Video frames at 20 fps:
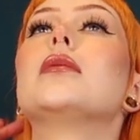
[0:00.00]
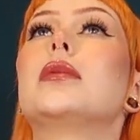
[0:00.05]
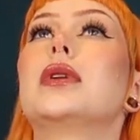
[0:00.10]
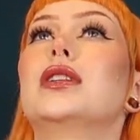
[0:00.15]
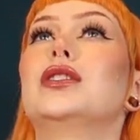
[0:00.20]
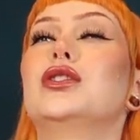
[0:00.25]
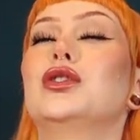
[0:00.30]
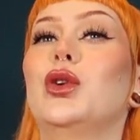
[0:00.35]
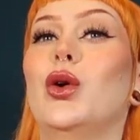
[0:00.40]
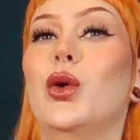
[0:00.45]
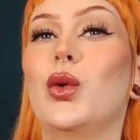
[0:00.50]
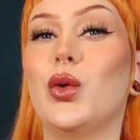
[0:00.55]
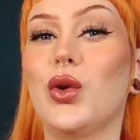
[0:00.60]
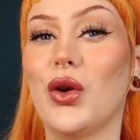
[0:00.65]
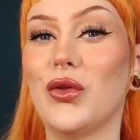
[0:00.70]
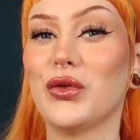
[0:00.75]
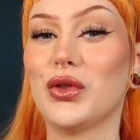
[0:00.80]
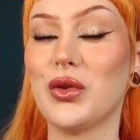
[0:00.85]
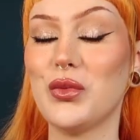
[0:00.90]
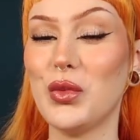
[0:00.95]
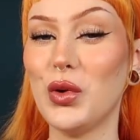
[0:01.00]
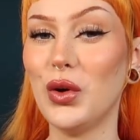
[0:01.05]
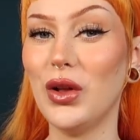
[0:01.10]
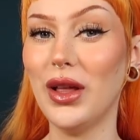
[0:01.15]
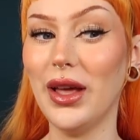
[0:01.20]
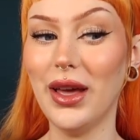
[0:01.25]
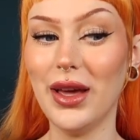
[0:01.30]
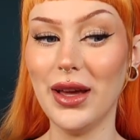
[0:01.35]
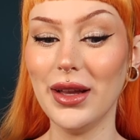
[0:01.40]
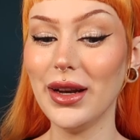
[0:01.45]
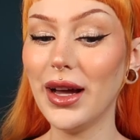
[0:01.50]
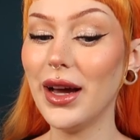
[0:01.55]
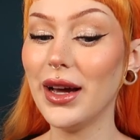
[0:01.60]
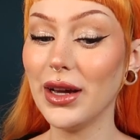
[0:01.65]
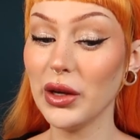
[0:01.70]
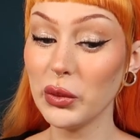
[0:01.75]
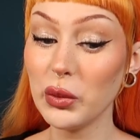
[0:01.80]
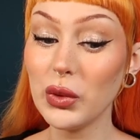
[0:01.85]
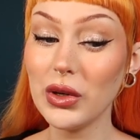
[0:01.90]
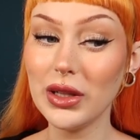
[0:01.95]
It's so comfortable, and
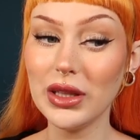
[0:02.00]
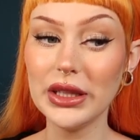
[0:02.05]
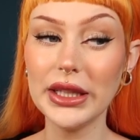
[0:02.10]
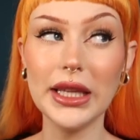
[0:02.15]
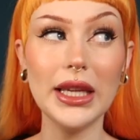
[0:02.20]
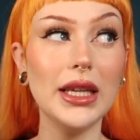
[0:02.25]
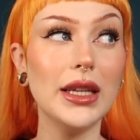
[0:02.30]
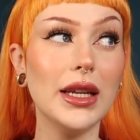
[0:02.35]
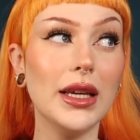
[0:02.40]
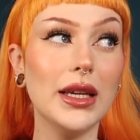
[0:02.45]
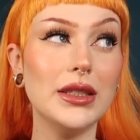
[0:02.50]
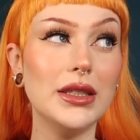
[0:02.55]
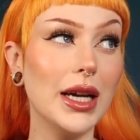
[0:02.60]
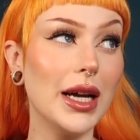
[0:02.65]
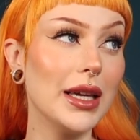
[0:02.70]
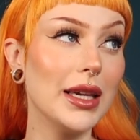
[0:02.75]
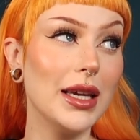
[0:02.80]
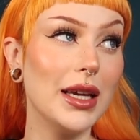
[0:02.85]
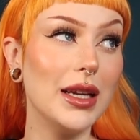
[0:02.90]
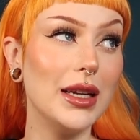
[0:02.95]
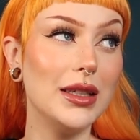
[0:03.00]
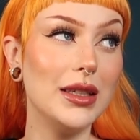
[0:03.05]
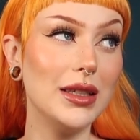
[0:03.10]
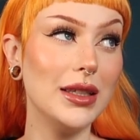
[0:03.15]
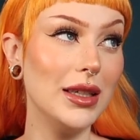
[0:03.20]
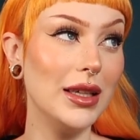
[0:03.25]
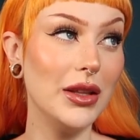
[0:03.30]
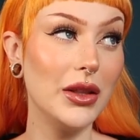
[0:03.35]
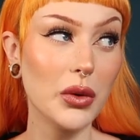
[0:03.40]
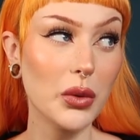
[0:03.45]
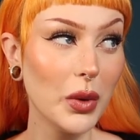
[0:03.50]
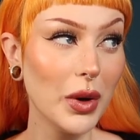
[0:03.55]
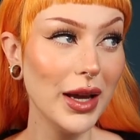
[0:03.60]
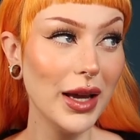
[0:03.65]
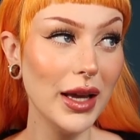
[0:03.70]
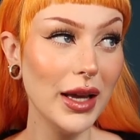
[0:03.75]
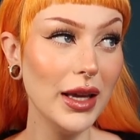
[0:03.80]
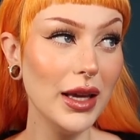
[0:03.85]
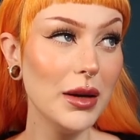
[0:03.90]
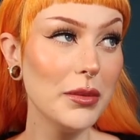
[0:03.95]
I will need a jacket either
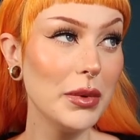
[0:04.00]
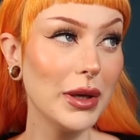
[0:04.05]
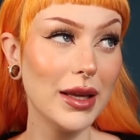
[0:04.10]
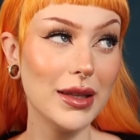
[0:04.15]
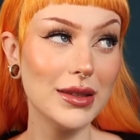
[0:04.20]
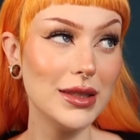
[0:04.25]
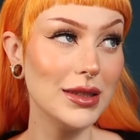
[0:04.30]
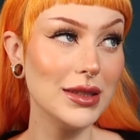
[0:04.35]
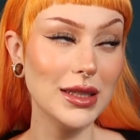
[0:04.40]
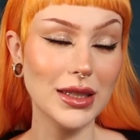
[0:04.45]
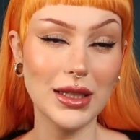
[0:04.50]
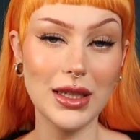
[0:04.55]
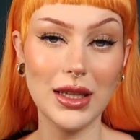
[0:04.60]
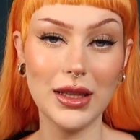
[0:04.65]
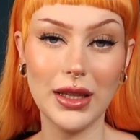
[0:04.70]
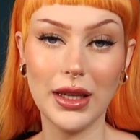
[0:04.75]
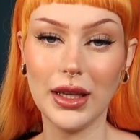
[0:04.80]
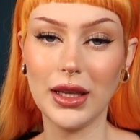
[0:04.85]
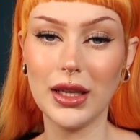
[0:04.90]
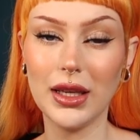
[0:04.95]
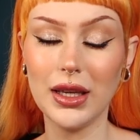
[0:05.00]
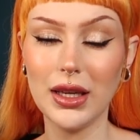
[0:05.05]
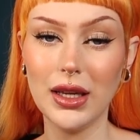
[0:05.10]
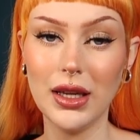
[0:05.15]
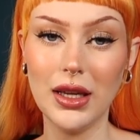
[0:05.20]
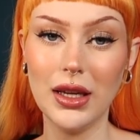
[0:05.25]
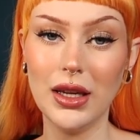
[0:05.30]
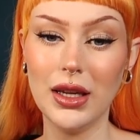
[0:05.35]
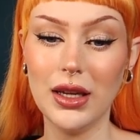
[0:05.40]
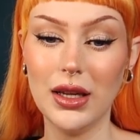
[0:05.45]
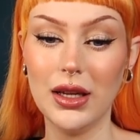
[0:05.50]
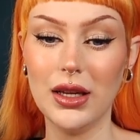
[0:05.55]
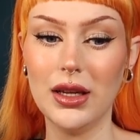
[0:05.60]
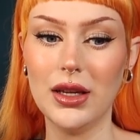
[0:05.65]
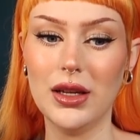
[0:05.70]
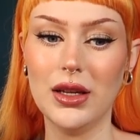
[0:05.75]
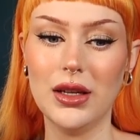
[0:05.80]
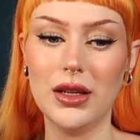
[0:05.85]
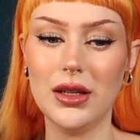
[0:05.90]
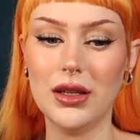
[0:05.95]
way because it's like,
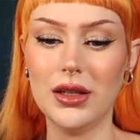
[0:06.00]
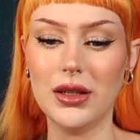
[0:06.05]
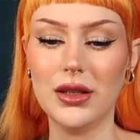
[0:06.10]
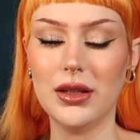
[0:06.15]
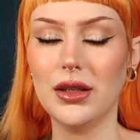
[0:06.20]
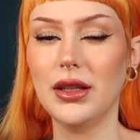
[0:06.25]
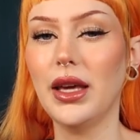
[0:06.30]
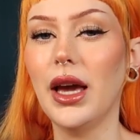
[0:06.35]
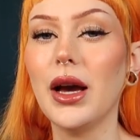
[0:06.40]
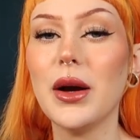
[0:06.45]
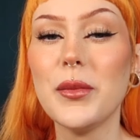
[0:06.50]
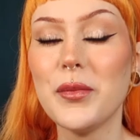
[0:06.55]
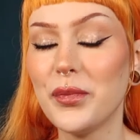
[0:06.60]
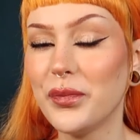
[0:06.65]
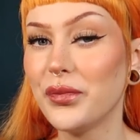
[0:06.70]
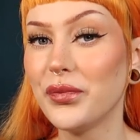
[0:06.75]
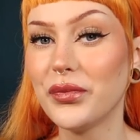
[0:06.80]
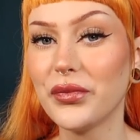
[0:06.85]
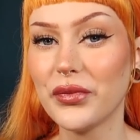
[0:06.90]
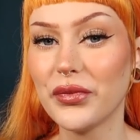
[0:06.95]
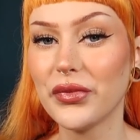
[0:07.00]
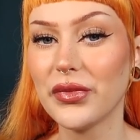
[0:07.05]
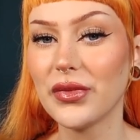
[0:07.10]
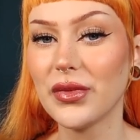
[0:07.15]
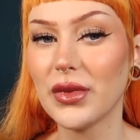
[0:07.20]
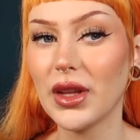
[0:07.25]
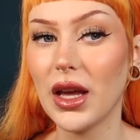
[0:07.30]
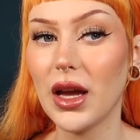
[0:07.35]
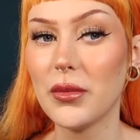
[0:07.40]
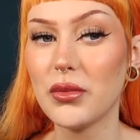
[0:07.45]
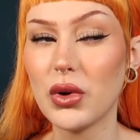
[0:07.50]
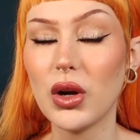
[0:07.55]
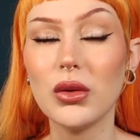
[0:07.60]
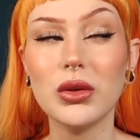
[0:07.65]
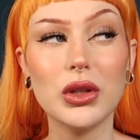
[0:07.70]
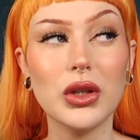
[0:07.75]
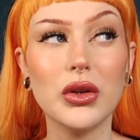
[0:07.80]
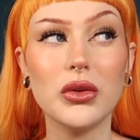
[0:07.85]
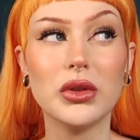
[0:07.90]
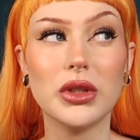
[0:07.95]
yeah, I'm
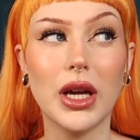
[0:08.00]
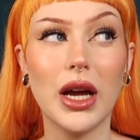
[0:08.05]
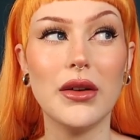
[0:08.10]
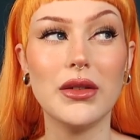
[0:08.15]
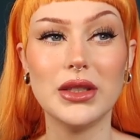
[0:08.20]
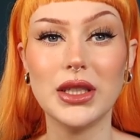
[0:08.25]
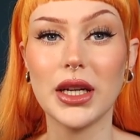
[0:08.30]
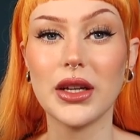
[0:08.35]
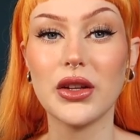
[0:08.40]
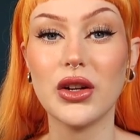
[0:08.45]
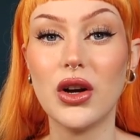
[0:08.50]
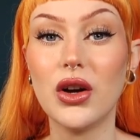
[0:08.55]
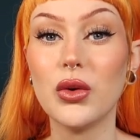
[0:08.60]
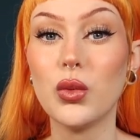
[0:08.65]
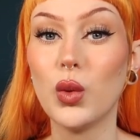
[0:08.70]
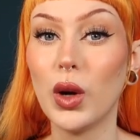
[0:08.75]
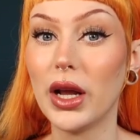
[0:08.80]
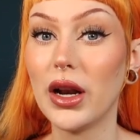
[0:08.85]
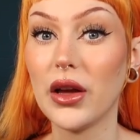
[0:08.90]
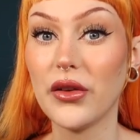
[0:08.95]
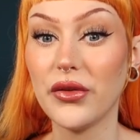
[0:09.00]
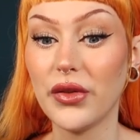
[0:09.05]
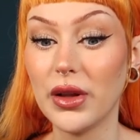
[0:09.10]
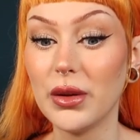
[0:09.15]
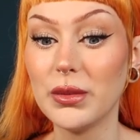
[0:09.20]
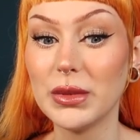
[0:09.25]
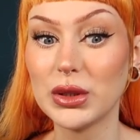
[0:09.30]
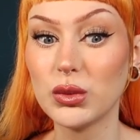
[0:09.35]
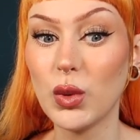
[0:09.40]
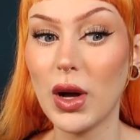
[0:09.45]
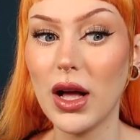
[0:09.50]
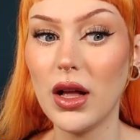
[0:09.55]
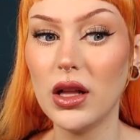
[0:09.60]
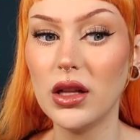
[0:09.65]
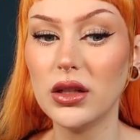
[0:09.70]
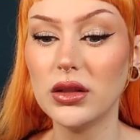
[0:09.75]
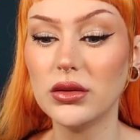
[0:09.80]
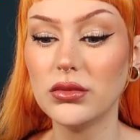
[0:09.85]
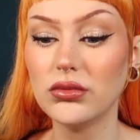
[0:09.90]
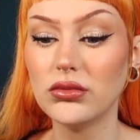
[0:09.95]
probably going to have a jacket on when I film as
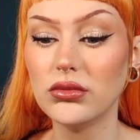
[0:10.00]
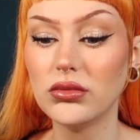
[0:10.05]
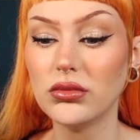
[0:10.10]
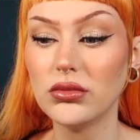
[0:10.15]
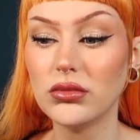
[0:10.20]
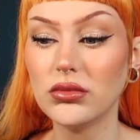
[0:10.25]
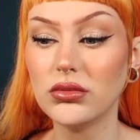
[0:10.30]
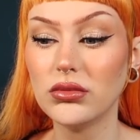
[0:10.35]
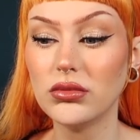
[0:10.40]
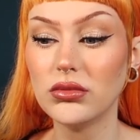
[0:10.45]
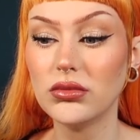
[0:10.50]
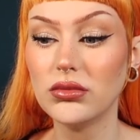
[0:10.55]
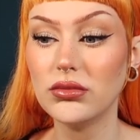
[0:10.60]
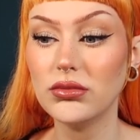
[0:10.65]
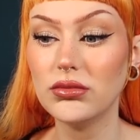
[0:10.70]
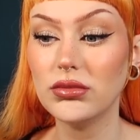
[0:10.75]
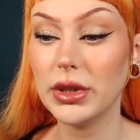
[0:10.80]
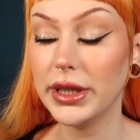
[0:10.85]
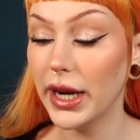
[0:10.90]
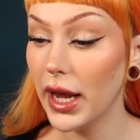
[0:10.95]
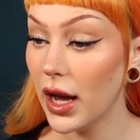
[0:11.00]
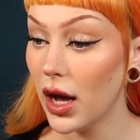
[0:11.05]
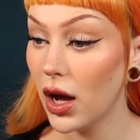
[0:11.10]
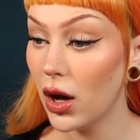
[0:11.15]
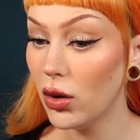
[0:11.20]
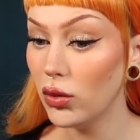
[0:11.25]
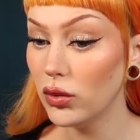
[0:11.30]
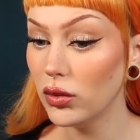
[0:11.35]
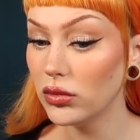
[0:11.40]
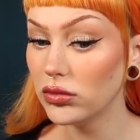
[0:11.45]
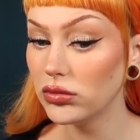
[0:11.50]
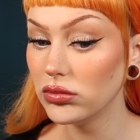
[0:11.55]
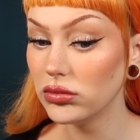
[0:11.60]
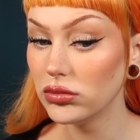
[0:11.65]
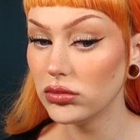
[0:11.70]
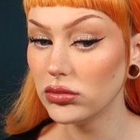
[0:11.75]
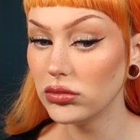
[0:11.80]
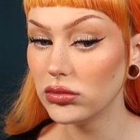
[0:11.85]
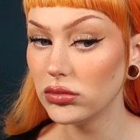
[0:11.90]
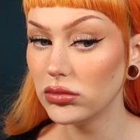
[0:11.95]
well. But now,
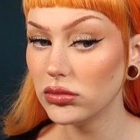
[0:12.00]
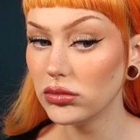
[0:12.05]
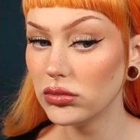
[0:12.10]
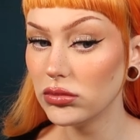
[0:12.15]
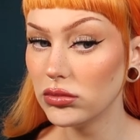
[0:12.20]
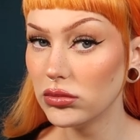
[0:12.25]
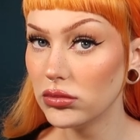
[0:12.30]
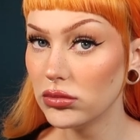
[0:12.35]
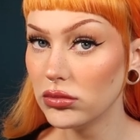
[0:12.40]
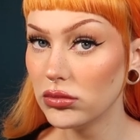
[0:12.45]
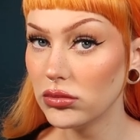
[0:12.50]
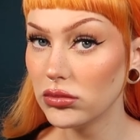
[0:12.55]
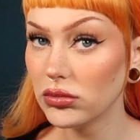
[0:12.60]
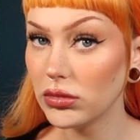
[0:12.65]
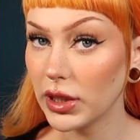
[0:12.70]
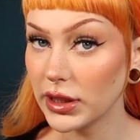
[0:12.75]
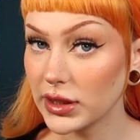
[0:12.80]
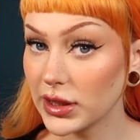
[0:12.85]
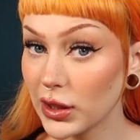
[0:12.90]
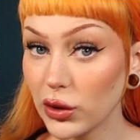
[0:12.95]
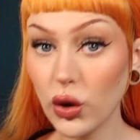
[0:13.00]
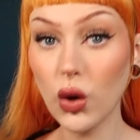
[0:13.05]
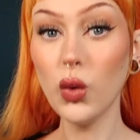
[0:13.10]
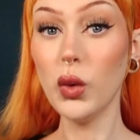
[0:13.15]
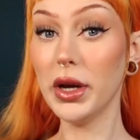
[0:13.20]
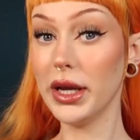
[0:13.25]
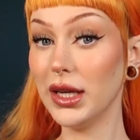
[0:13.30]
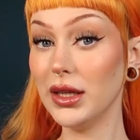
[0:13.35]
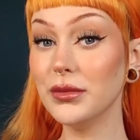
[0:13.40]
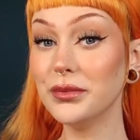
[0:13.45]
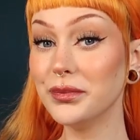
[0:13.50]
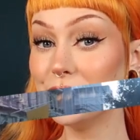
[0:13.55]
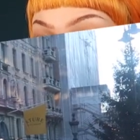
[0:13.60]
let's get going.